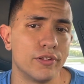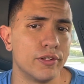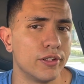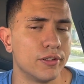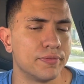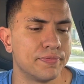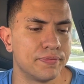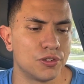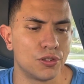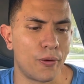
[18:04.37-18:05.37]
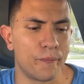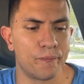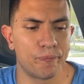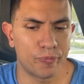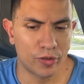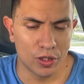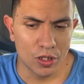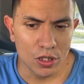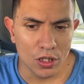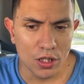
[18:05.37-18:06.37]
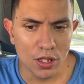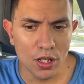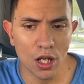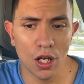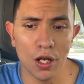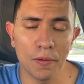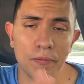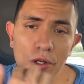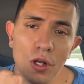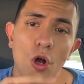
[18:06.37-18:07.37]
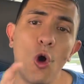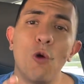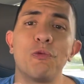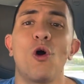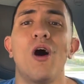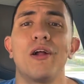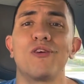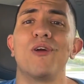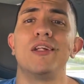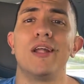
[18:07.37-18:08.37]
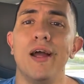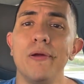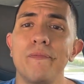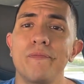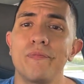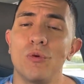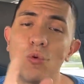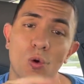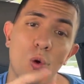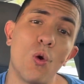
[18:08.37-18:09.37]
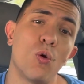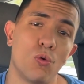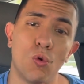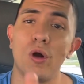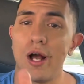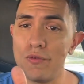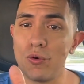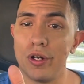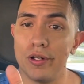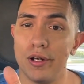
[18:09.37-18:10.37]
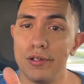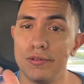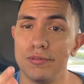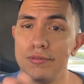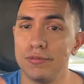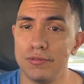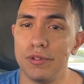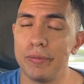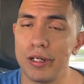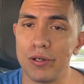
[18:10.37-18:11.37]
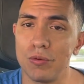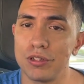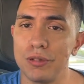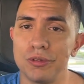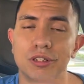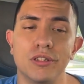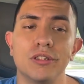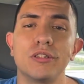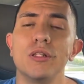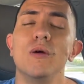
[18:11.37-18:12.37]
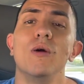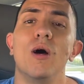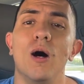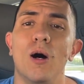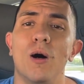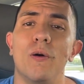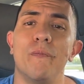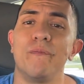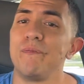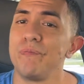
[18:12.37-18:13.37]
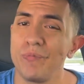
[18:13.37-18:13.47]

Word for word: in fear. So. Um, hope you all had a great day or, or, have a great day, mm, depending on what time you see this. Um,